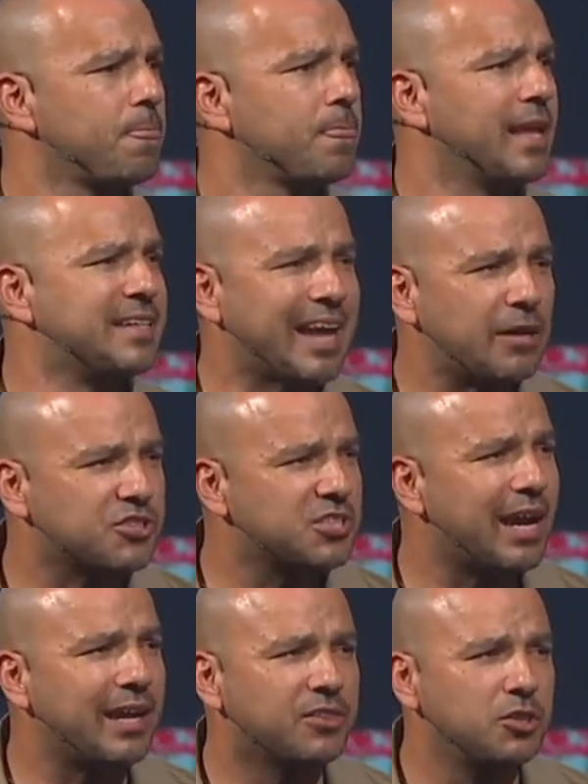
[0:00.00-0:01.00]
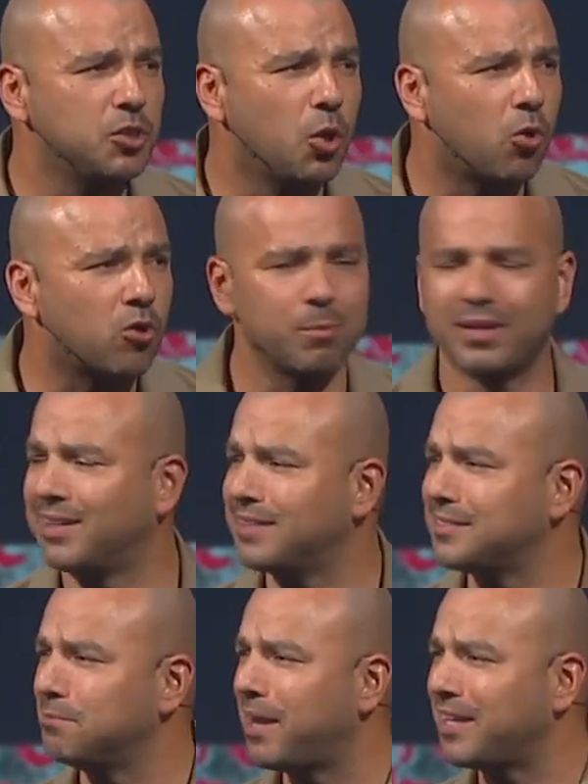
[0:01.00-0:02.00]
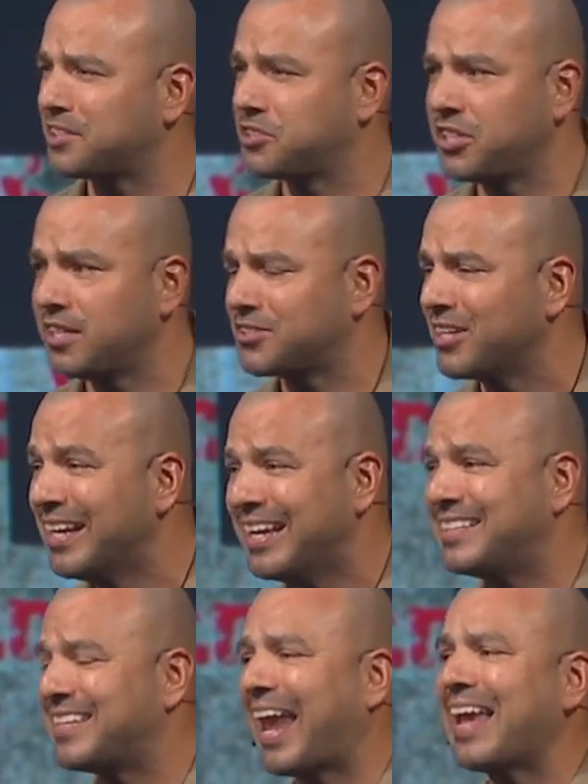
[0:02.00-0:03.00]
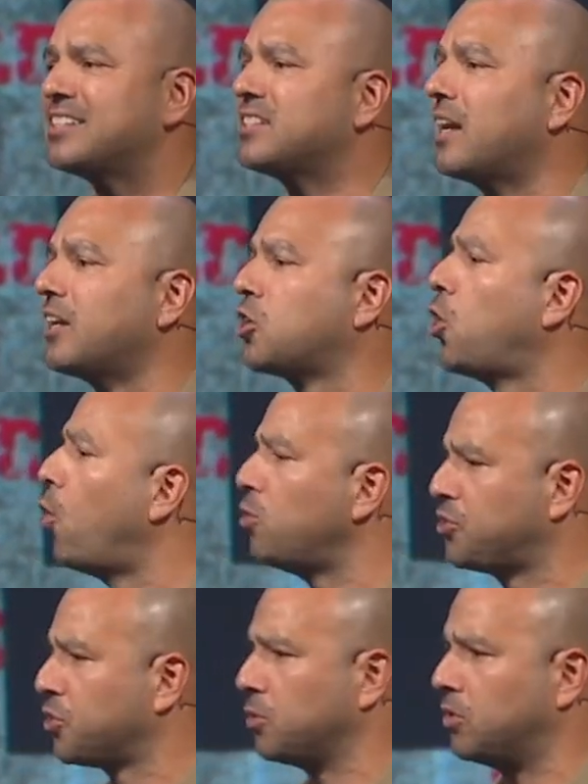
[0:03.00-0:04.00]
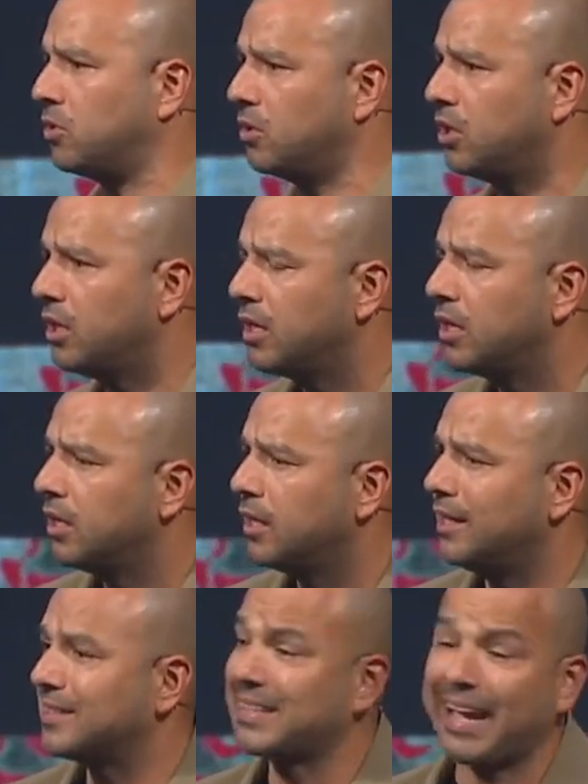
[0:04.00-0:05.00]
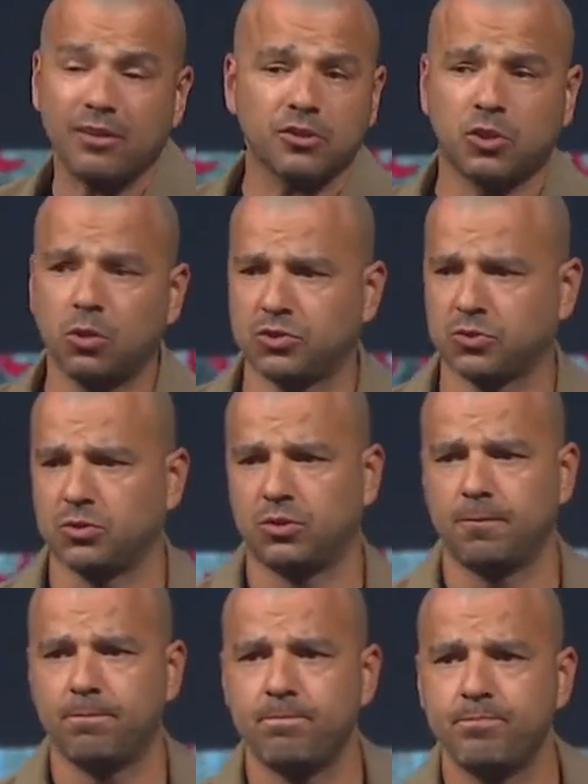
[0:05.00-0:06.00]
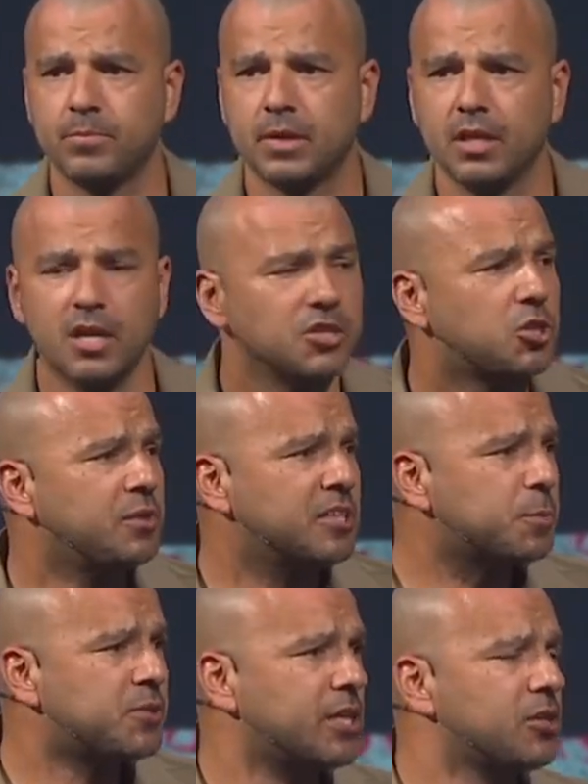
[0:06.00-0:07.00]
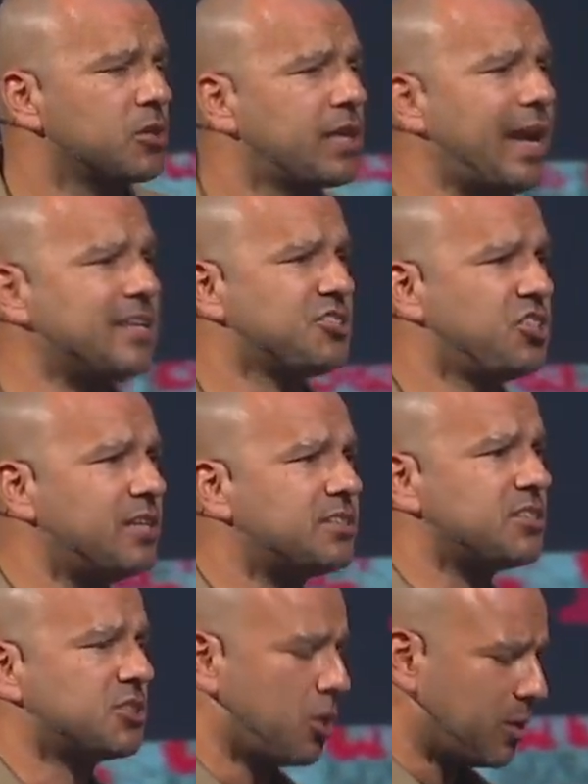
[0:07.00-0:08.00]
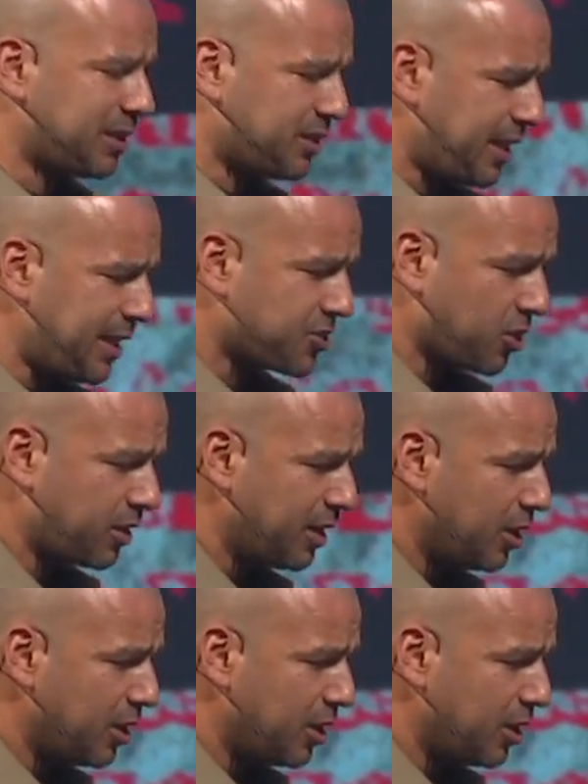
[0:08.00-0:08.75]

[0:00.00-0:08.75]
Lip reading: It's outside the norm. It doesn't make sense. It's anti-cultural and it's countercultural. So in this particular case, Jesus is going to teach on